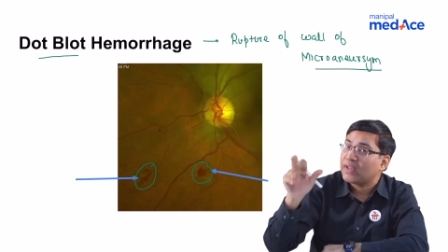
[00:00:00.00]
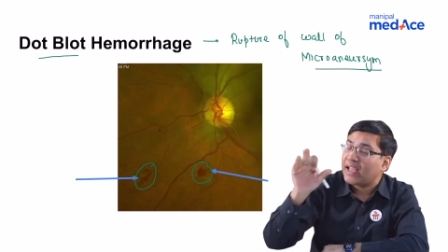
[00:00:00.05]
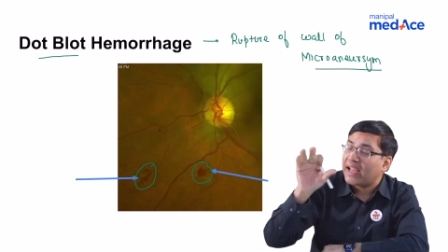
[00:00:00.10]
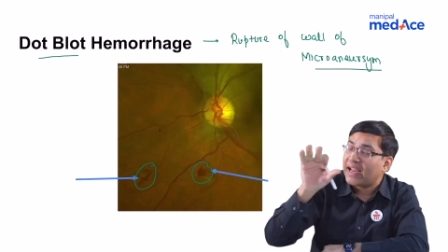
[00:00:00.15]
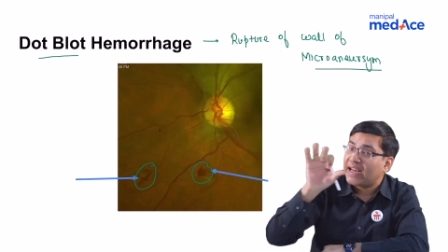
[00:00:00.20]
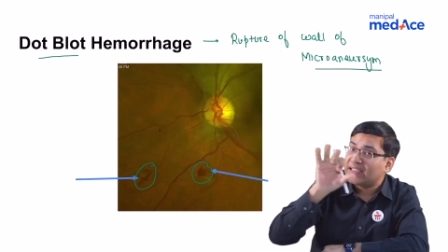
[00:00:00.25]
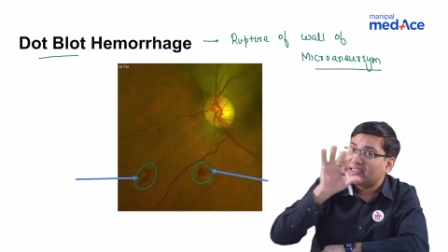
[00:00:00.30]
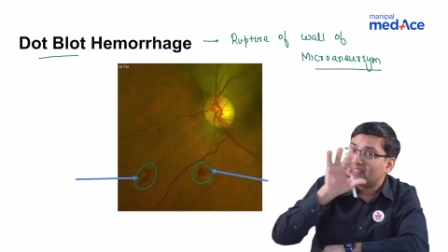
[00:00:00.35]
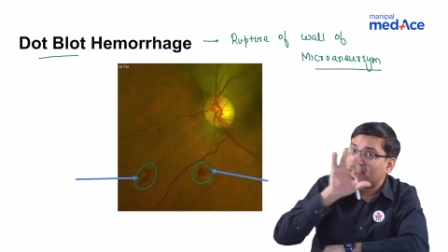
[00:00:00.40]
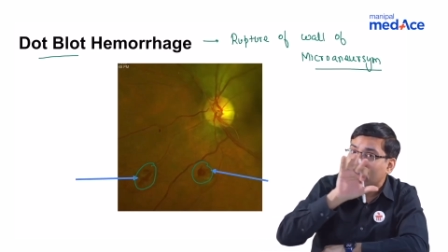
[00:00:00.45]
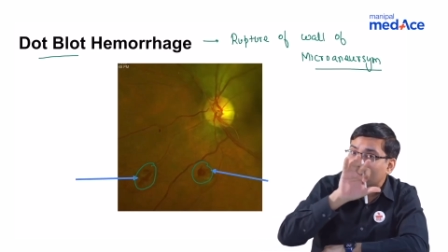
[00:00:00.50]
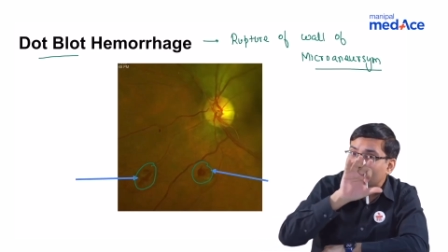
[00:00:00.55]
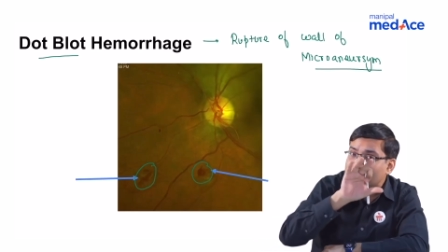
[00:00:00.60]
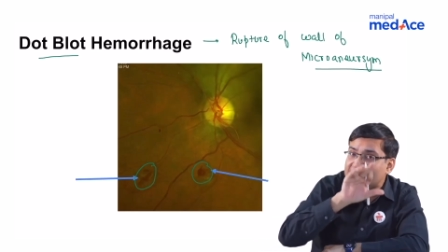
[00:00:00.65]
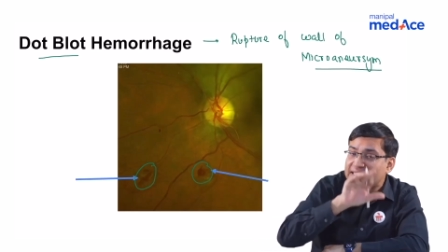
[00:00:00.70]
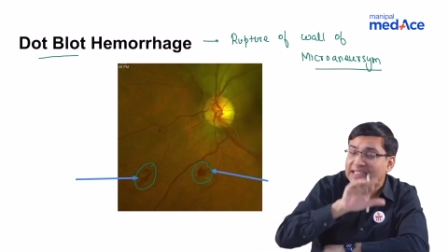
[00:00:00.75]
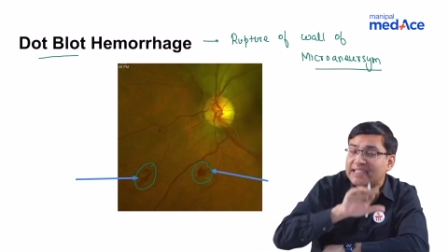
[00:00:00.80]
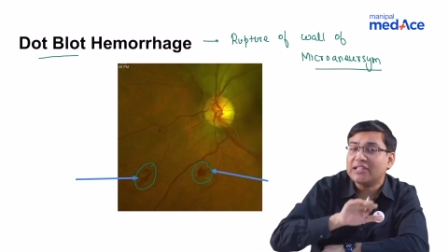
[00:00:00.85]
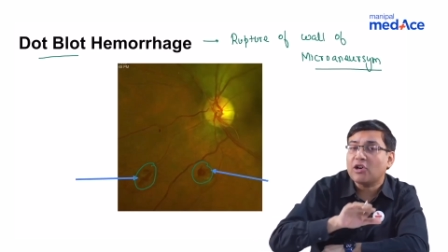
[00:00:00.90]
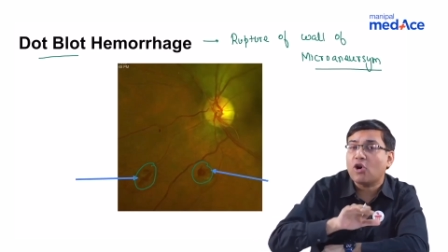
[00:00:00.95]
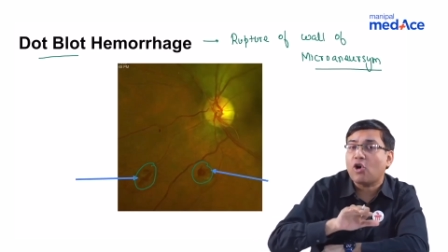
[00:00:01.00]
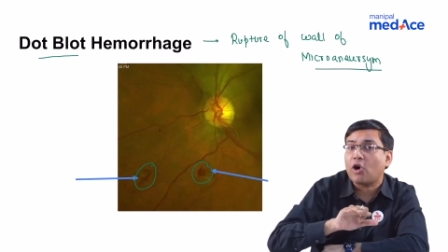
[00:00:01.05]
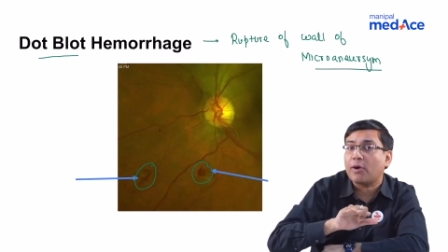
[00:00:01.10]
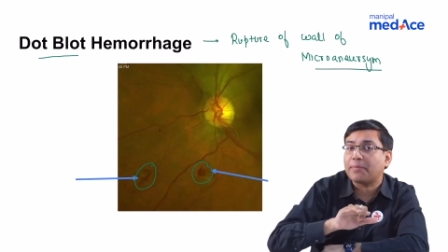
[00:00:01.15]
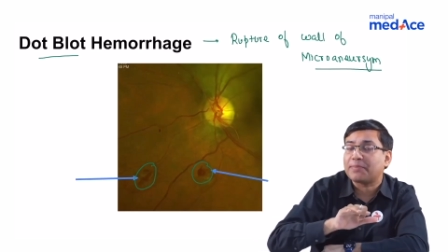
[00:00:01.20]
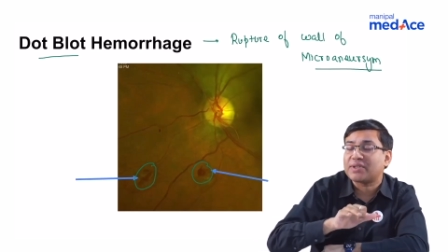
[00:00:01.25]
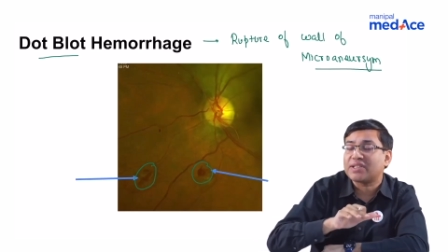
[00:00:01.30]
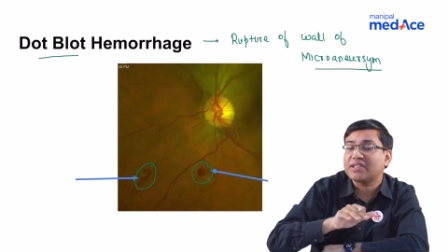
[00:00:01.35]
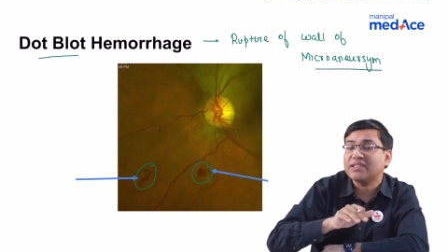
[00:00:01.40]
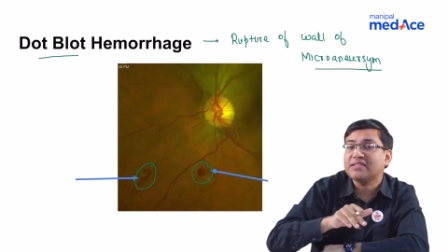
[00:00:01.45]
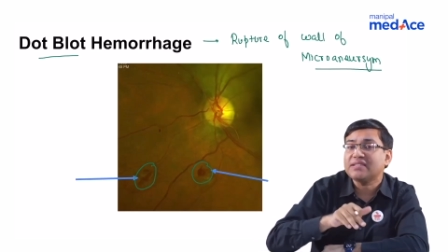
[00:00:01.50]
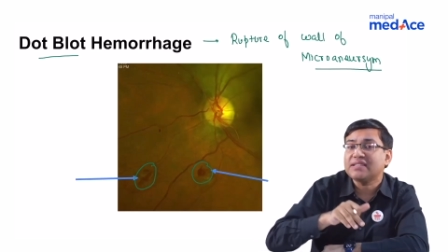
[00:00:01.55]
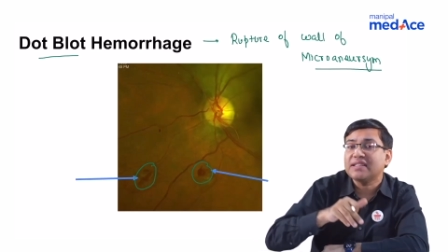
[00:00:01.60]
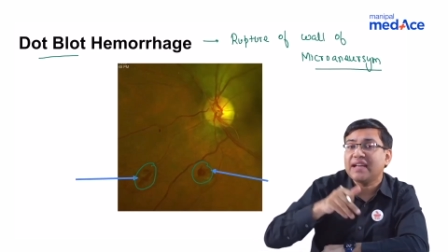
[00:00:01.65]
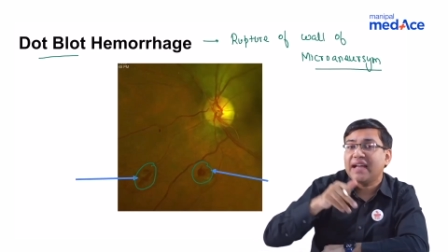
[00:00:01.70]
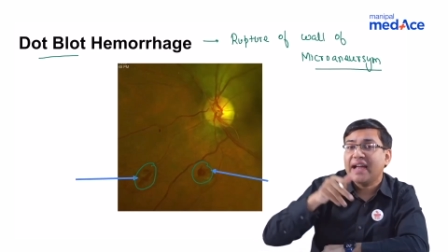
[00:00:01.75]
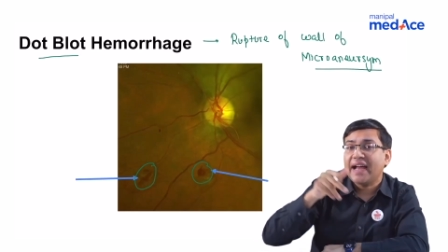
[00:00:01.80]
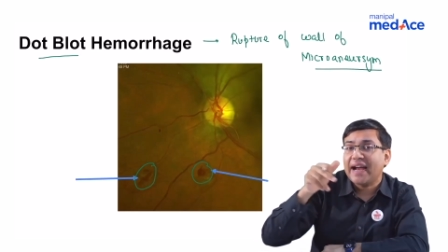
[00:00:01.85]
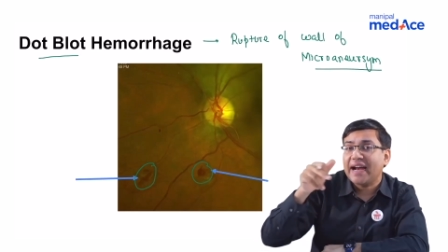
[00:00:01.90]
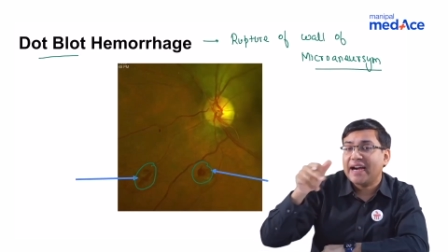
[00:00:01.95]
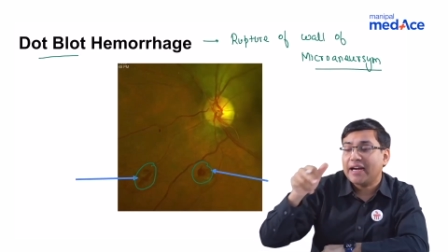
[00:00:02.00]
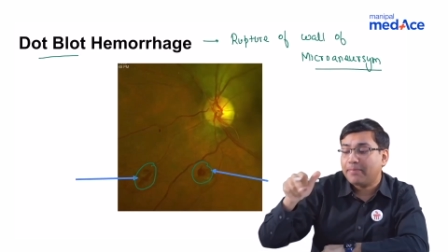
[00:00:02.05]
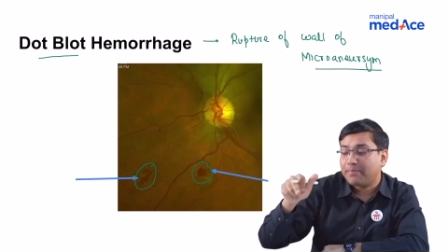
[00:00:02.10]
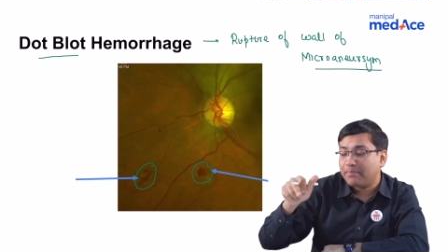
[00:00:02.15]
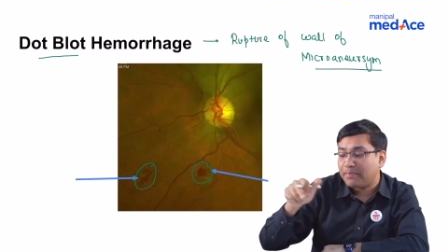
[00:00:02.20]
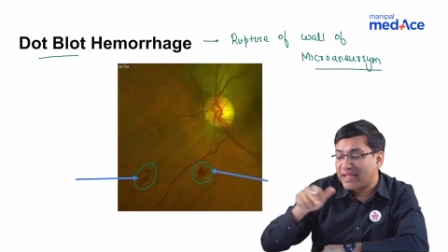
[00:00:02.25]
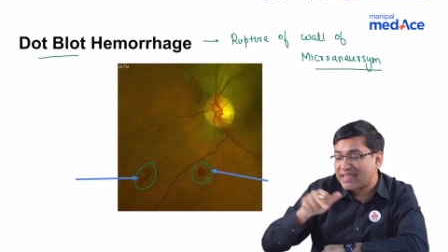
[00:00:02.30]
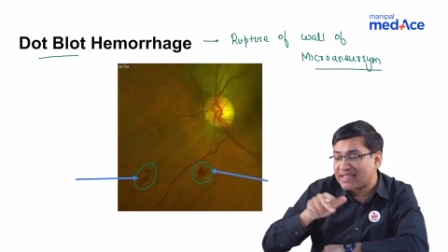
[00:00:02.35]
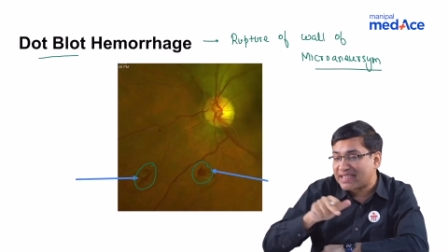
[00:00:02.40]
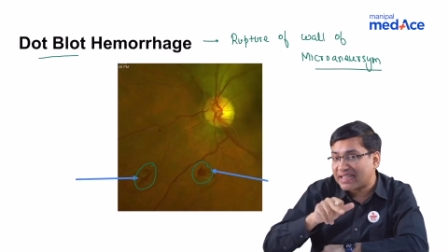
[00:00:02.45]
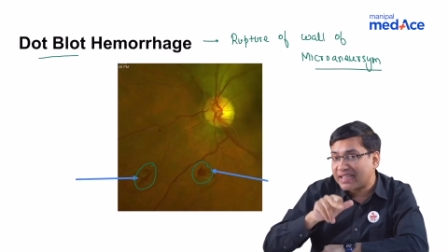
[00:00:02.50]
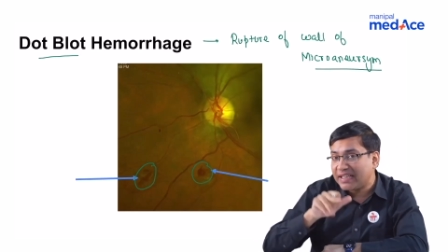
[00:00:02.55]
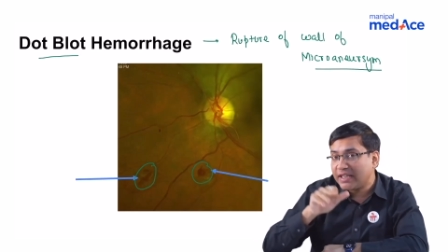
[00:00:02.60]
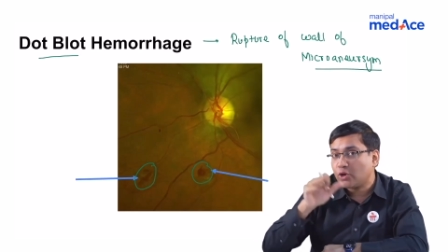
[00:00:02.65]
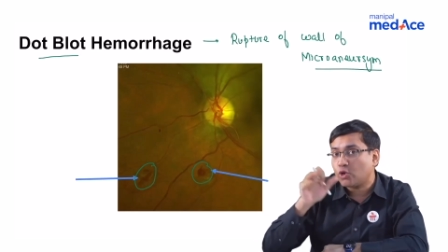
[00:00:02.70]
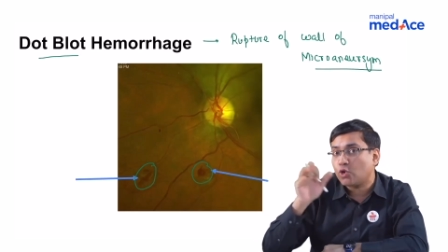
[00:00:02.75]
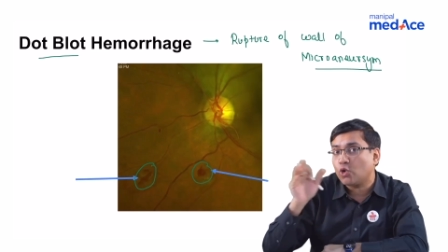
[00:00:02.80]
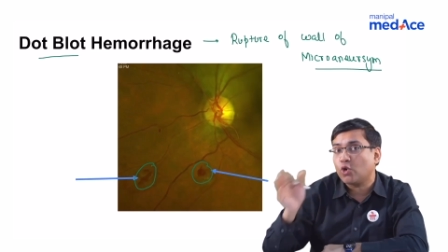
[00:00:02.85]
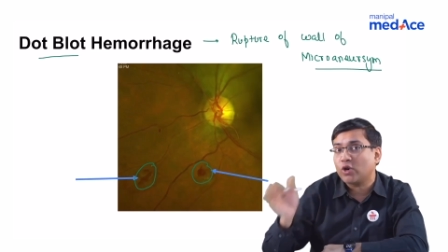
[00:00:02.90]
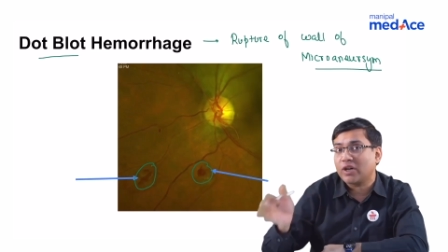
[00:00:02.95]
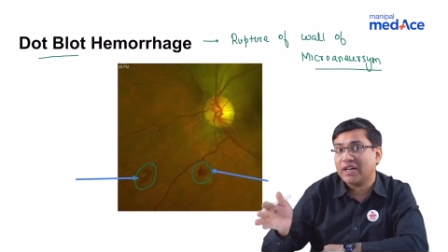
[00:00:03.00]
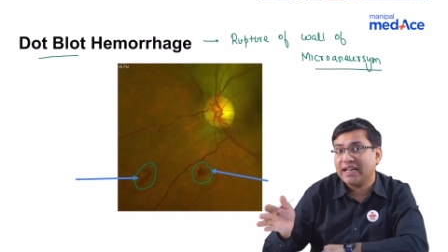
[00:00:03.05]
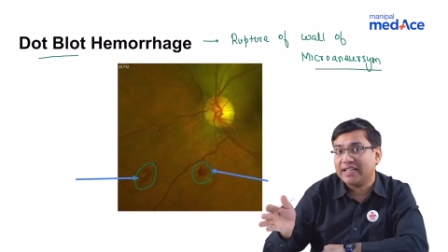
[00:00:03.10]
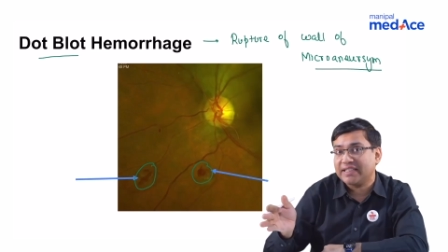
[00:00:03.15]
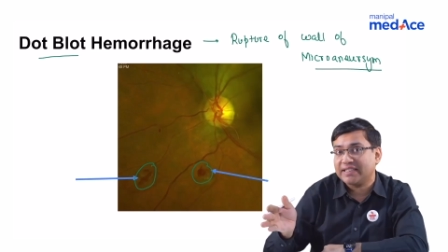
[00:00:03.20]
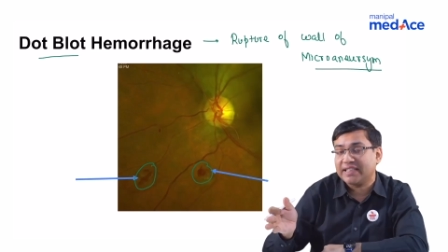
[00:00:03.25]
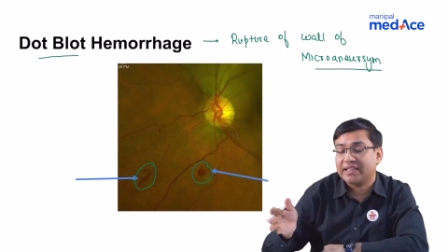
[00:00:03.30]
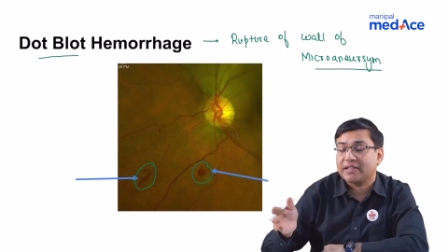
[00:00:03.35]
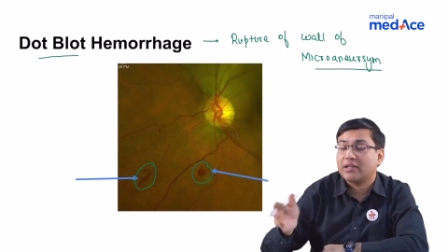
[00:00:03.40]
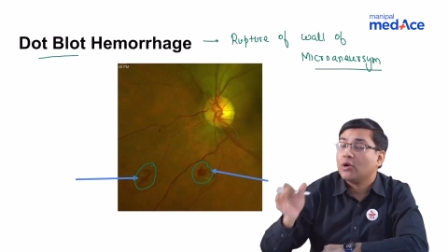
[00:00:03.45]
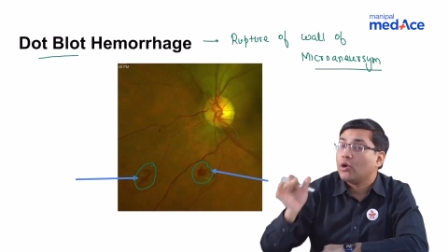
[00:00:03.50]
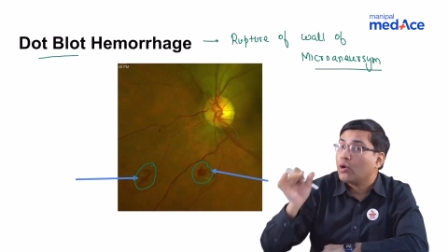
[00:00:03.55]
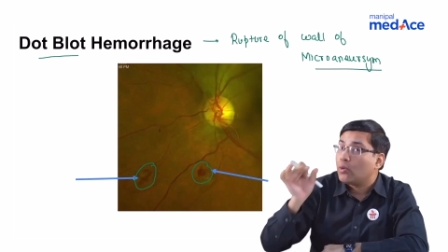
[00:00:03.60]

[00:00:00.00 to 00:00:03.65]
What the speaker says: And then see the options and basically correlate there.